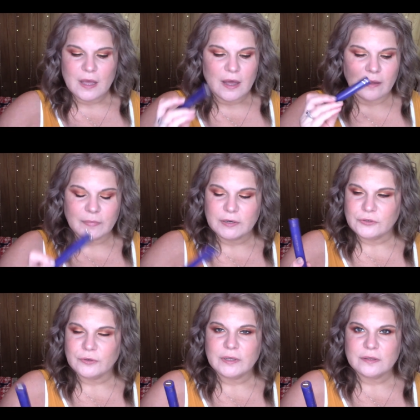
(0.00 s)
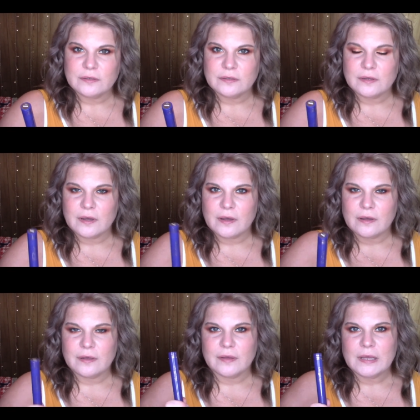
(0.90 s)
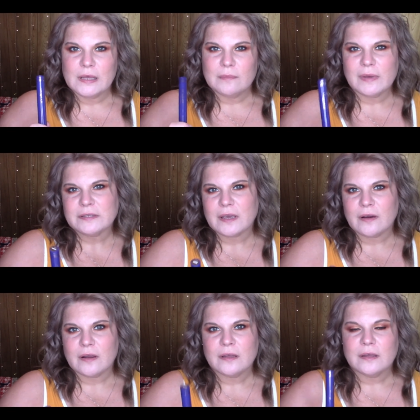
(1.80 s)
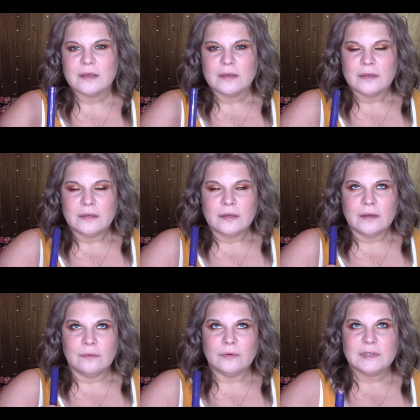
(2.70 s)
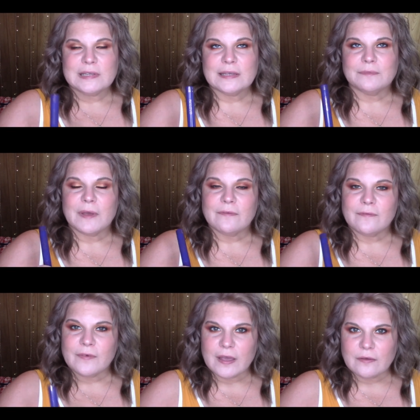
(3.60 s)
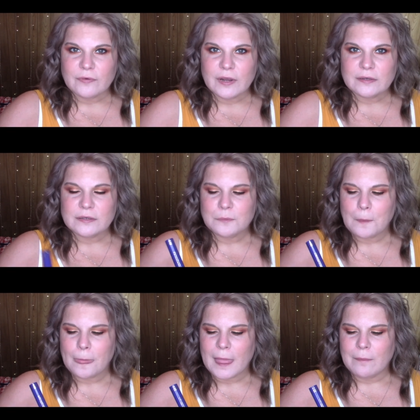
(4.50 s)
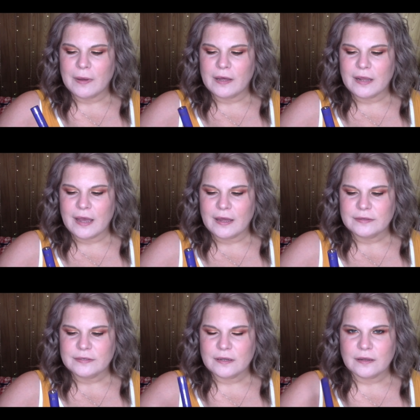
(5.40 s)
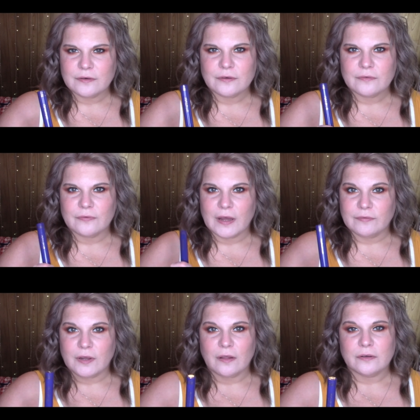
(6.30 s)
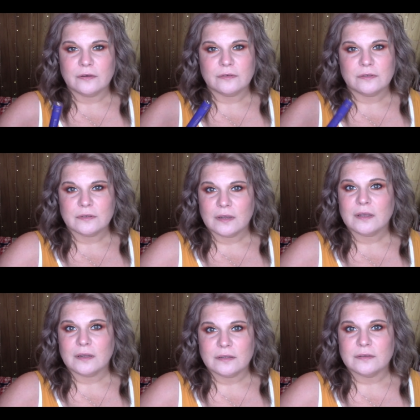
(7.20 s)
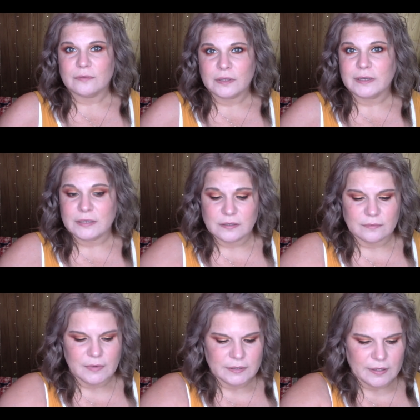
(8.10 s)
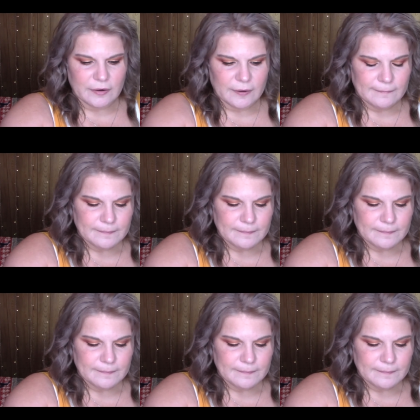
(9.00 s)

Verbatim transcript: I've been enjoying this uh, mascara. I wouldn't say it's my favorite, but at under $5, it is a really decent mascara.